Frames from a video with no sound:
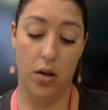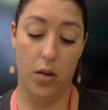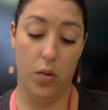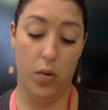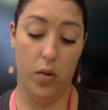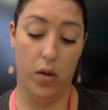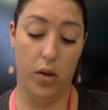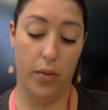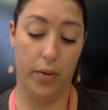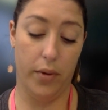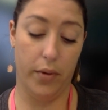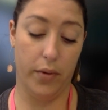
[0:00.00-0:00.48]

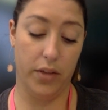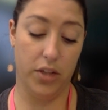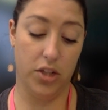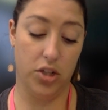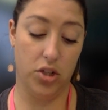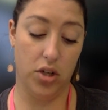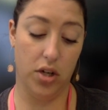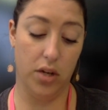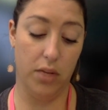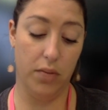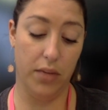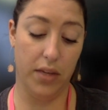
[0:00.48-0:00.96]
Wilbur was
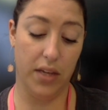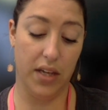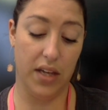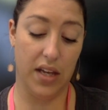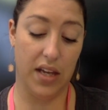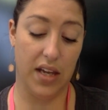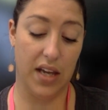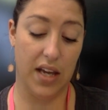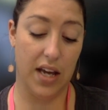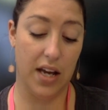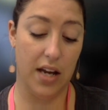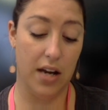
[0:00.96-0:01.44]
trembling
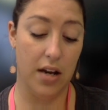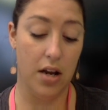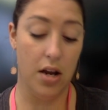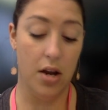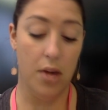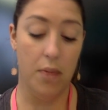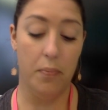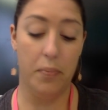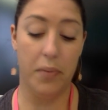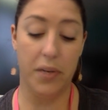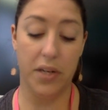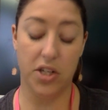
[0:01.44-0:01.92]
again,
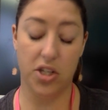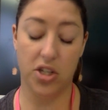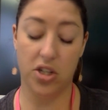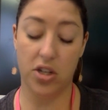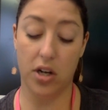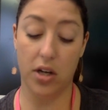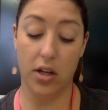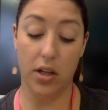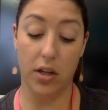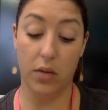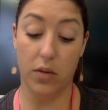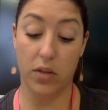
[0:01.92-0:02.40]
but
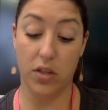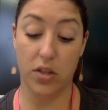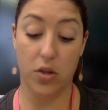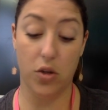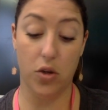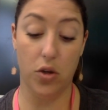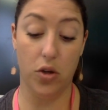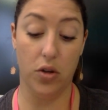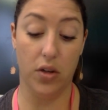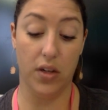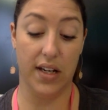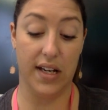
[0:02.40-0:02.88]
Charlotte was
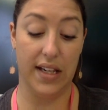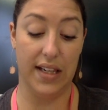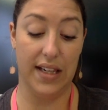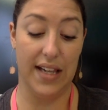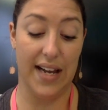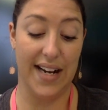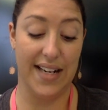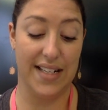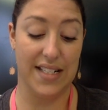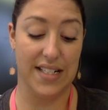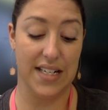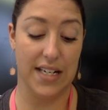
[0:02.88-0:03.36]
cool and
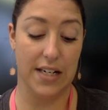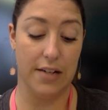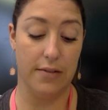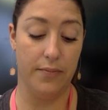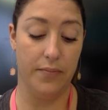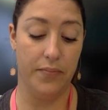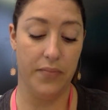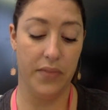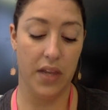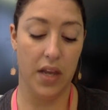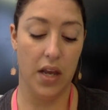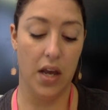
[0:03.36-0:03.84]

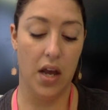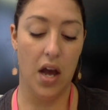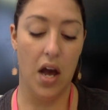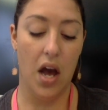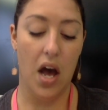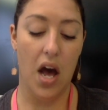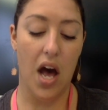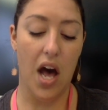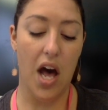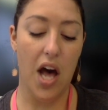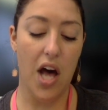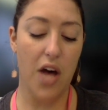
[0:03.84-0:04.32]
collected.
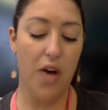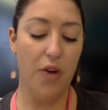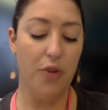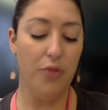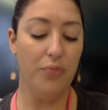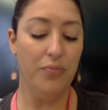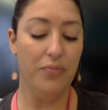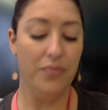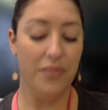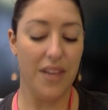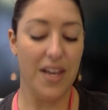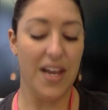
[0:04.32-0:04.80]

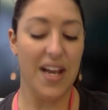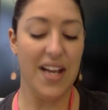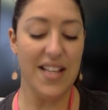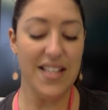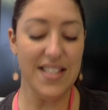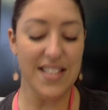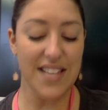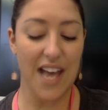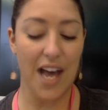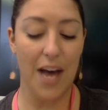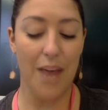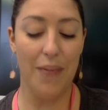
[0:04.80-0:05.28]
Oh,
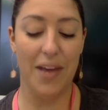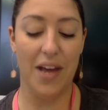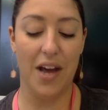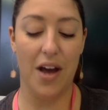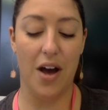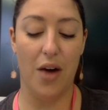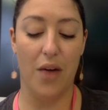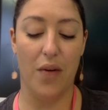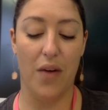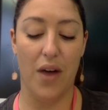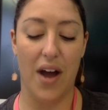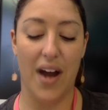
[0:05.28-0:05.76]
it's coming
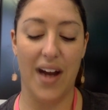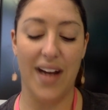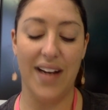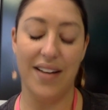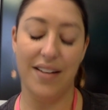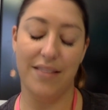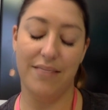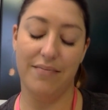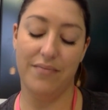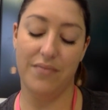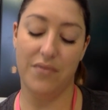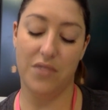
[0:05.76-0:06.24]
all
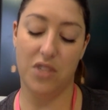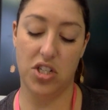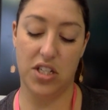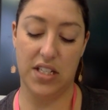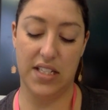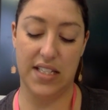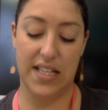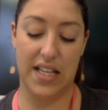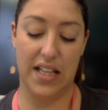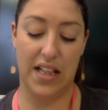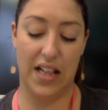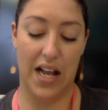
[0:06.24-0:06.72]
right,
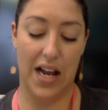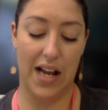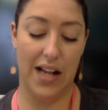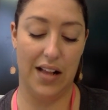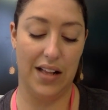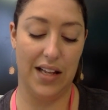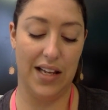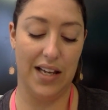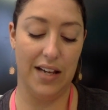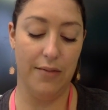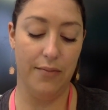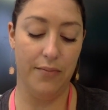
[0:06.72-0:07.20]
she said
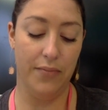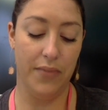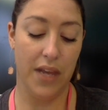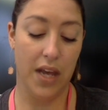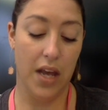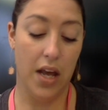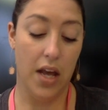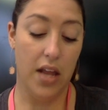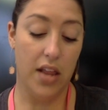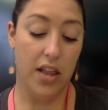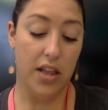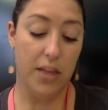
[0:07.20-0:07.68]
lightly.
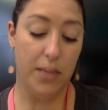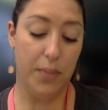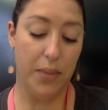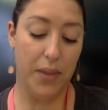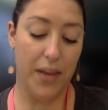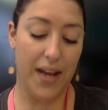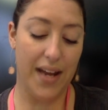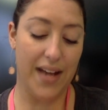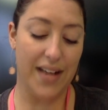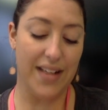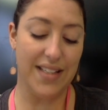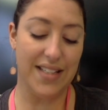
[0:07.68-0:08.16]
The
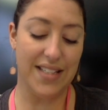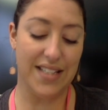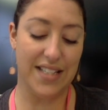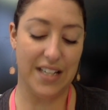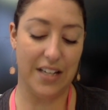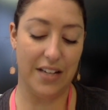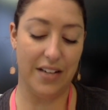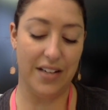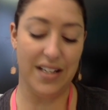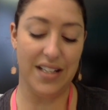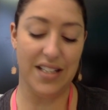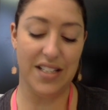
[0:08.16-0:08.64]
plan is
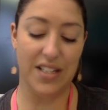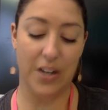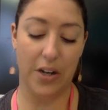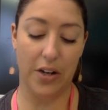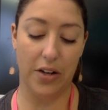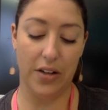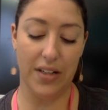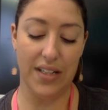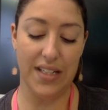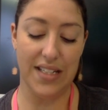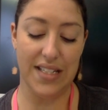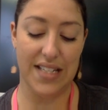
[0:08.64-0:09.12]
still in its
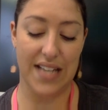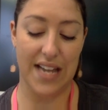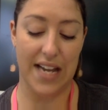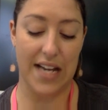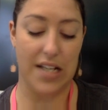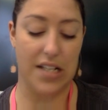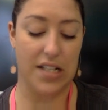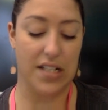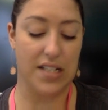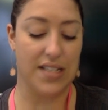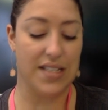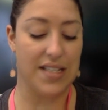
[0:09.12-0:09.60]
early
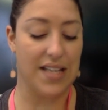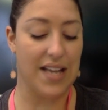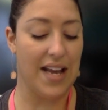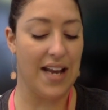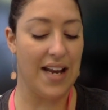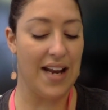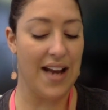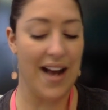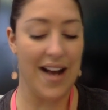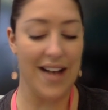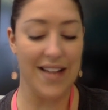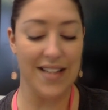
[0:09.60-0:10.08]
stages
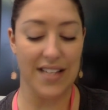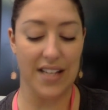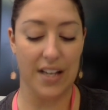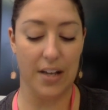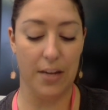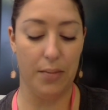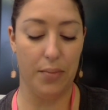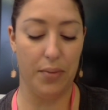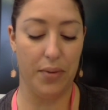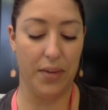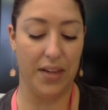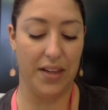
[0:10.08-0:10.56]
and hasn't
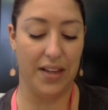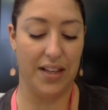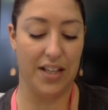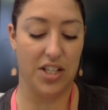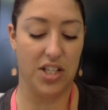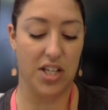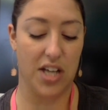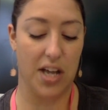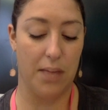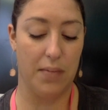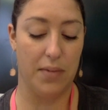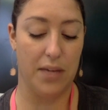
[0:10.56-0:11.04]
completely
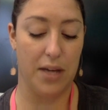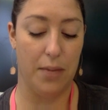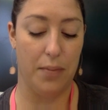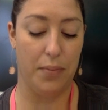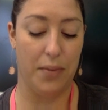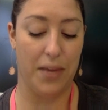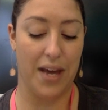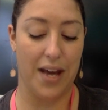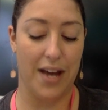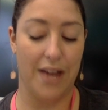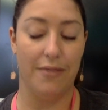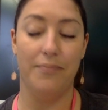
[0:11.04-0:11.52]
shaped up
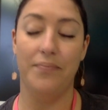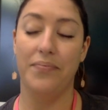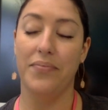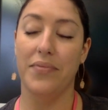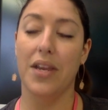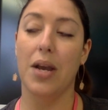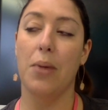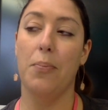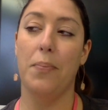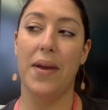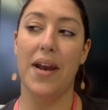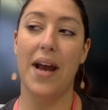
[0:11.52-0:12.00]
yet,
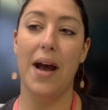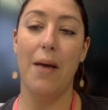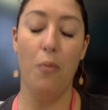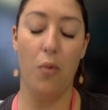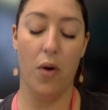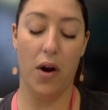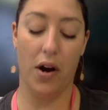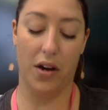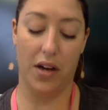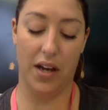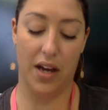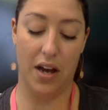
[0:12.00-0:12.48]
but I'm
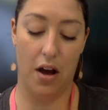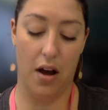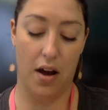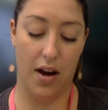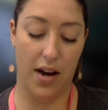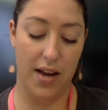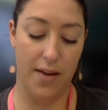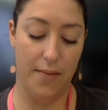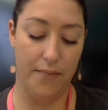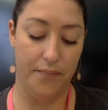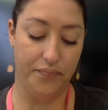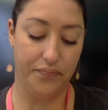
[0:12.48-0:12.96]
working
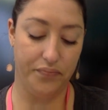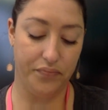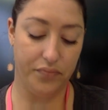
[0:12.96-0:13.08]
on it.